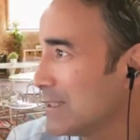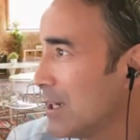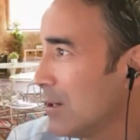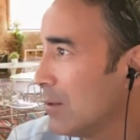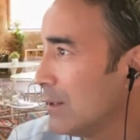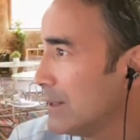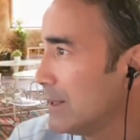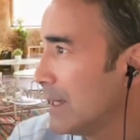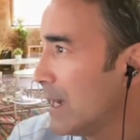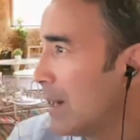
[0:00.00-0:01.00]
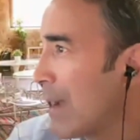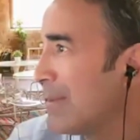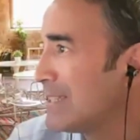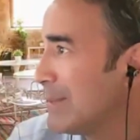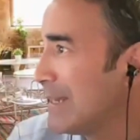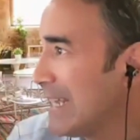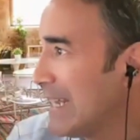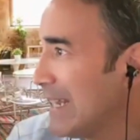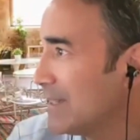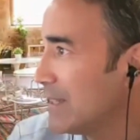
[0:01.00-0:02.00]
So I missed the
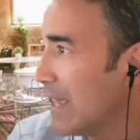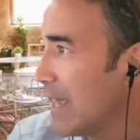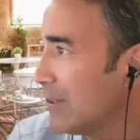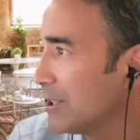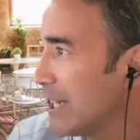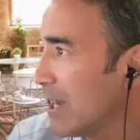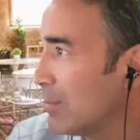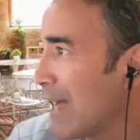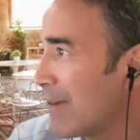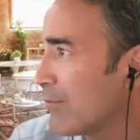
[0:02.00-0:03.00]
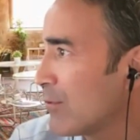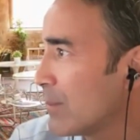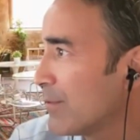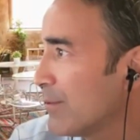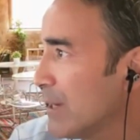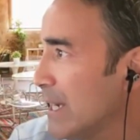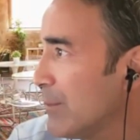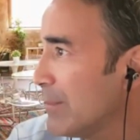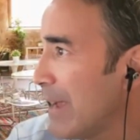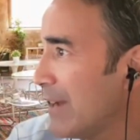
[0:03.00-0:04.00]
beginning. Is the LGL platform free
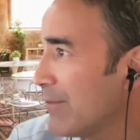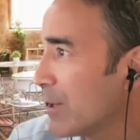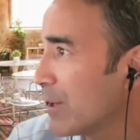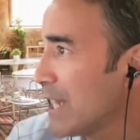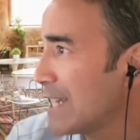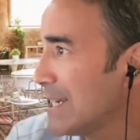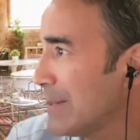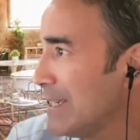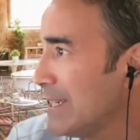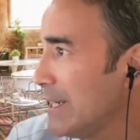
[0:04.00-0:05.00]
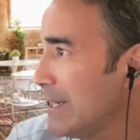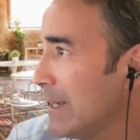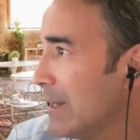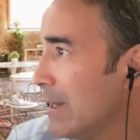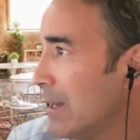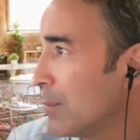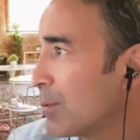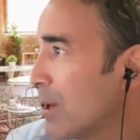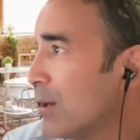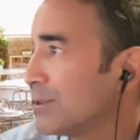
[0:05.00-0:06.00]
when paying for ChatGPT Pro?